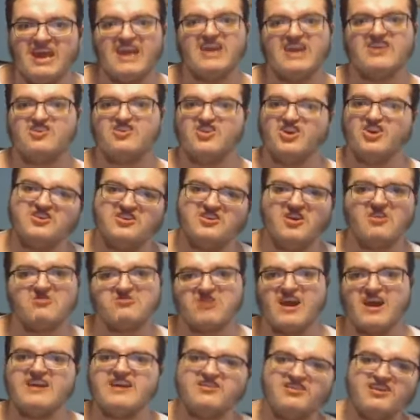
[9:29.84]
He's just a
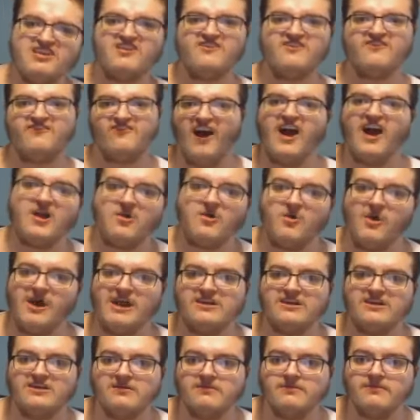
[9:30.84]
racist
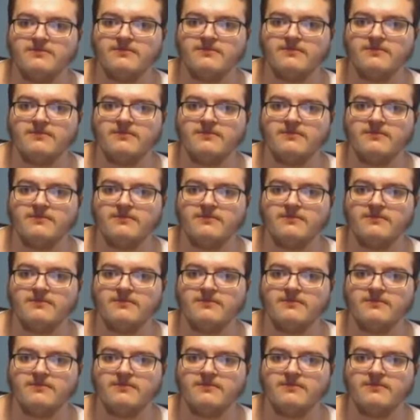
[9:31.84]
fuckwit.